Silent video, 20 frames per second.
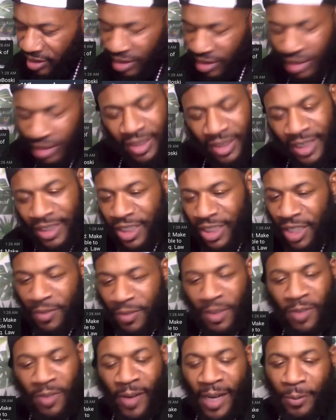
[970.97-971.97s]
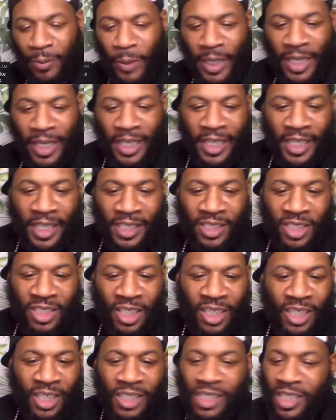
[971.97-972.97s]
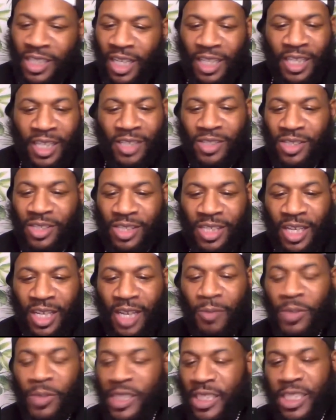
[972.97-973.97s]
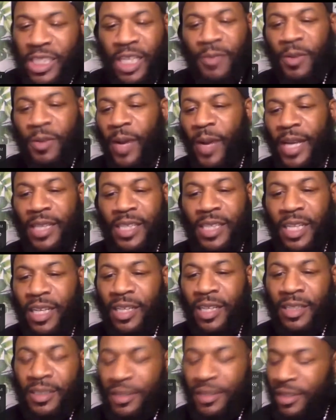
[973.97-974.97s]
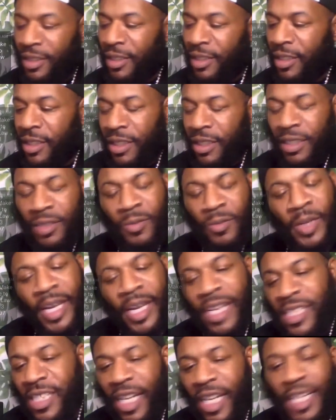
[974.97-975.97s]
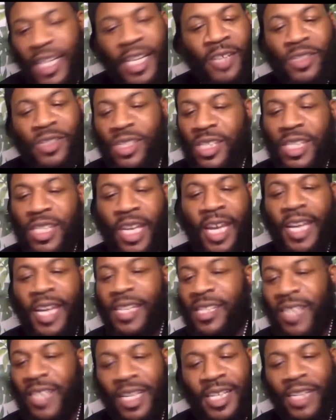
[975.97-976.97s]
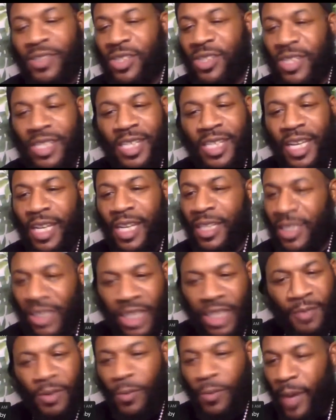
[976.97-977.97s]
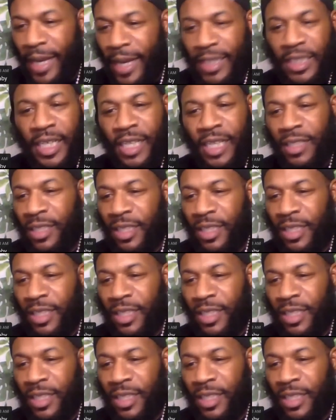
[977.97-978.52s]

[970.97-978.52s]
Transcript: Just leave it right where it is, Doug. There's nothing else to say. We just leave it right there. It's nothing else to say. It's nothing else to say. Just leave it right there, Doug.